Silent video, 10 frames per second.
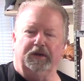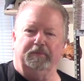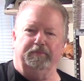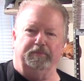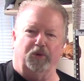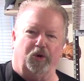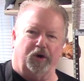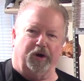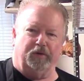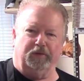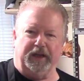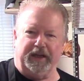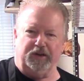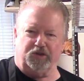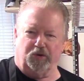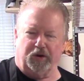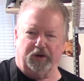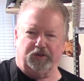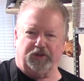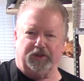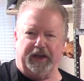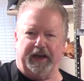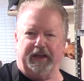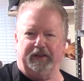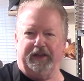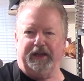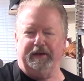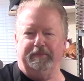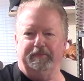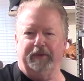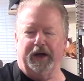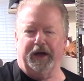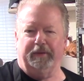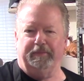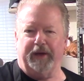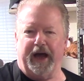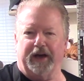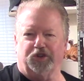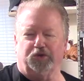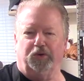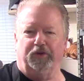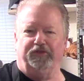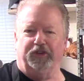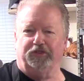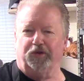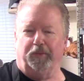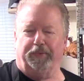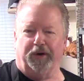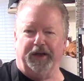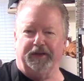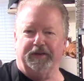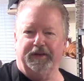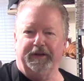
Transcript: more lean towards getting the actual physical print.